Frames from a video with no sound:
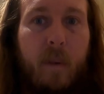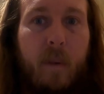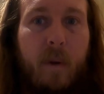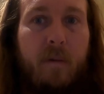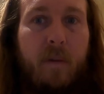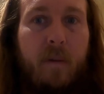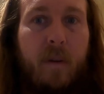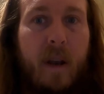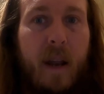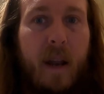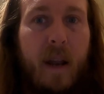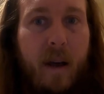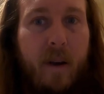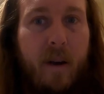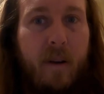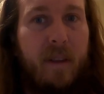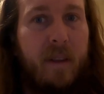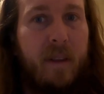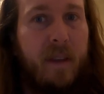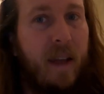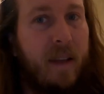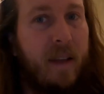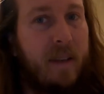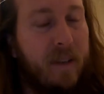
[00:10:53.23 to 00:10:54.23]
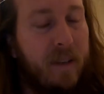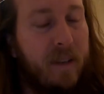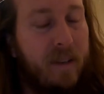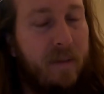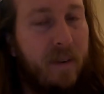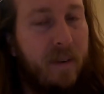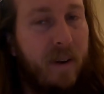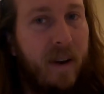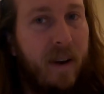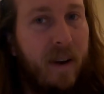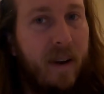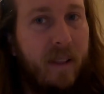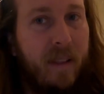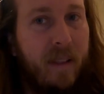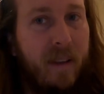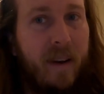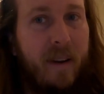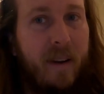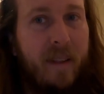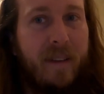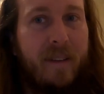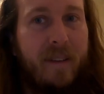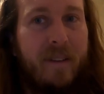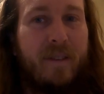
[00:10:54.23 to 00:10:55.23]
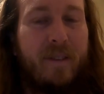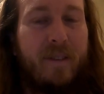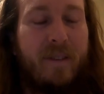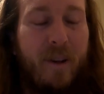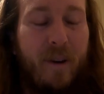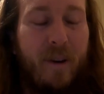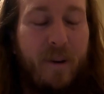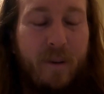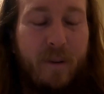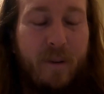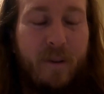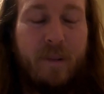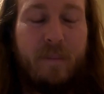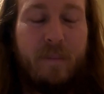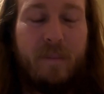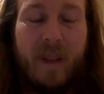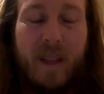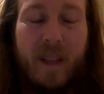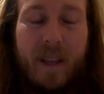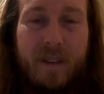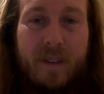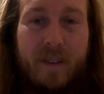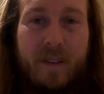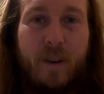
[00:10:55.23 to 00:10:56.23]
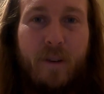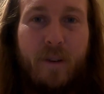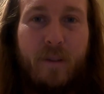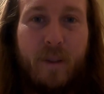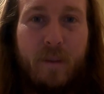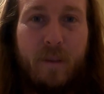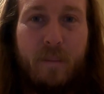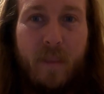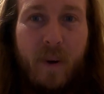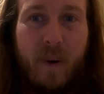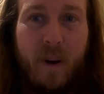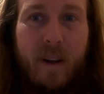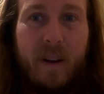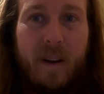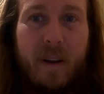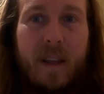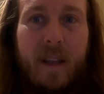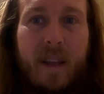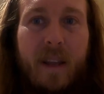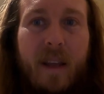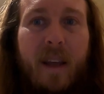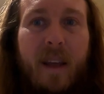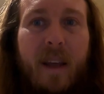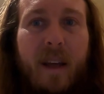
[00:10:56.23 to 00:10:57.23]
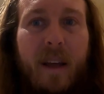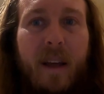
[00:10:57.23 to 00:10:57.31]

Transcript: But for now, yes, it's very clear that stones placed over the body